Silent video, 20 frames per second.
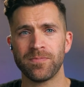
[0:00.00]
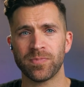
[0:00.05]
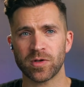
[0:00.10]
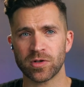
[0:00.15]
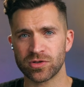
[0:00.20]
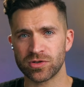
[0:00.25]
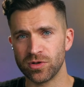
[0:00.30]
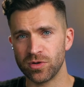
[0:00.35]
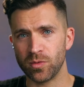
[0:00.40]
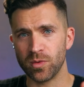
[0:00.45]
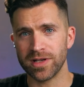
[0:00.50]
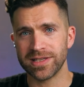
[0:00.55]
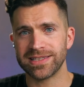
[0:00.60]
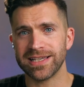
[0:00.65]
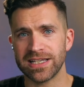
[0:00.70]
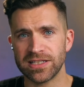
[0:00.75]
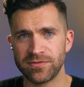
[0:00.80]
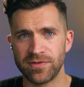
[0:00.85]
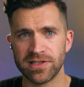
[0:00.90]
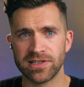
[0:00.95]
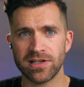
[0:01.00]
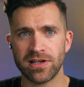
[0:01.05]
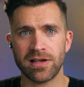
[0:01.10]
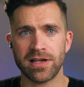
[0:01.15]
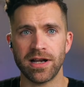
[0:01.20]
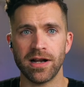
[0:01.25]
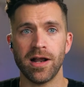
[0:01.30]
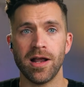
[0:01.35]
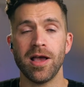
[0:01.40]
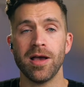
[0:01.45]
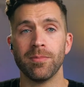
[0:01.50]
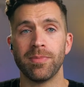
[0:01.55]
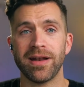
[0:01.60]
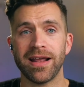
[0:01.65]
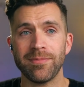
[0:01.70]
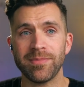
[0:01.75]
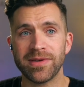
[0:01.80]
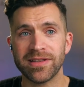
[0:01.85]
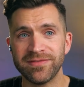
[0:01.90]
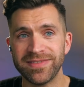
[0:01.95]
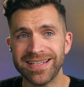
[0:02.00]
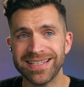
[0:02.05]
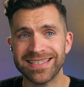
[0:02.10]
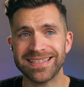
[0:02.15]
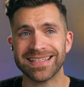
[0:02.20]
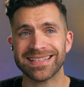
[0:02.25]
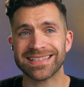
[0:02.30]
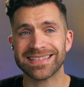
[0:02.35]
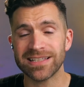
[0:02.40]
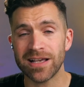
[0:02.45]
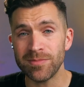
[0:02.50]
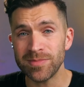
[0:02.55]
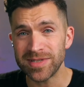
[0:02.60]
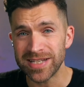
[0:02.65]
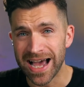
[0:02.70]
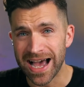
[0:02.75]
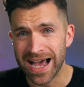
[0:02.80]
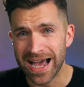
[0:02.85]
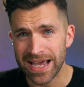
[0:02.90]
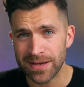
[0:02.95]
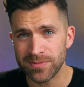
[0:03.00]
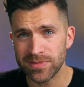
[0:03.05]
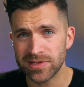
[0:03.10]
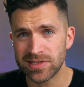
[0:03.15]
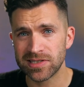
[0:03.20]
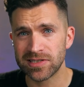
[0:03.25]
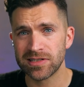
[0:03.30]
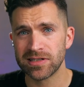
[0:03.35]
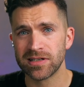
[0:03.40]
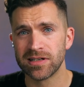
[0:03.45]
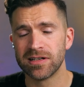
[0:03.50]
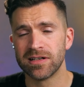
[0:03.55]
There's no one size fits all here, but I'm convinced that sometimes